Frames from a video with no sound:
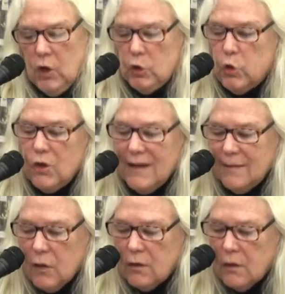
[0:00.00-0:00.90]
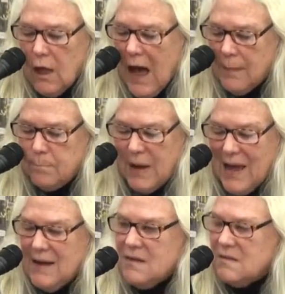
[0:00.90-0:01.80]
cooling their little hot
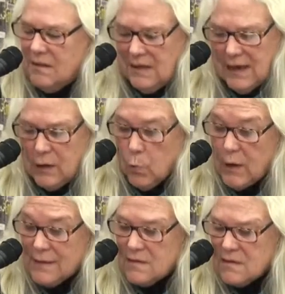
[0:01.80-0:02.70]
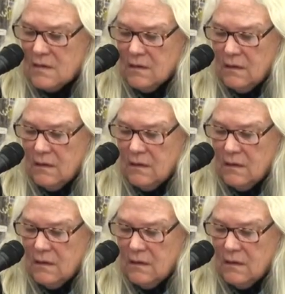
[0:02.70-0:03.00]
bodies in the night winds.